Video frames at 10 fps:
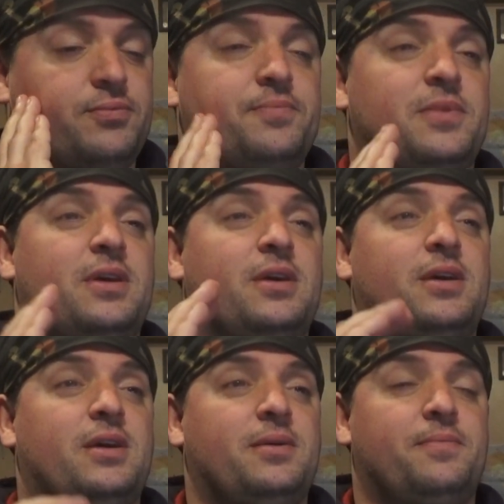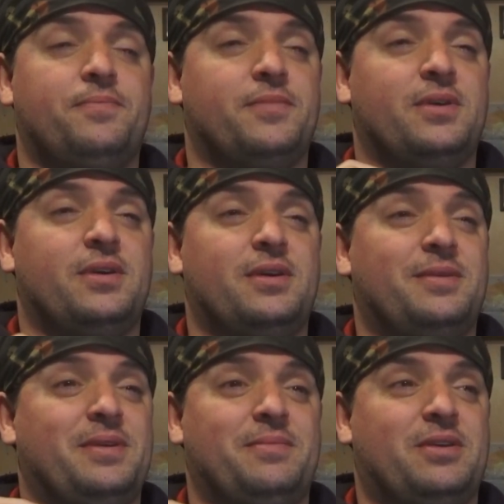uh,
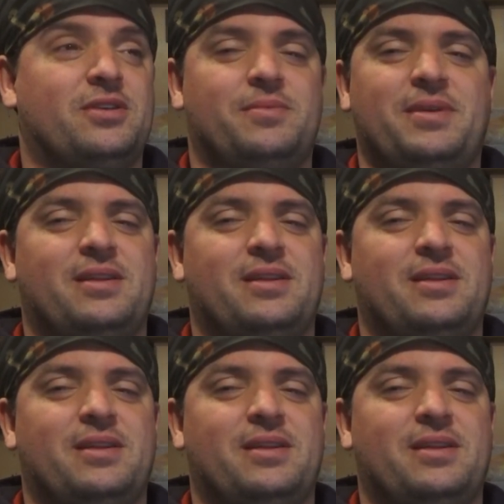because I mean,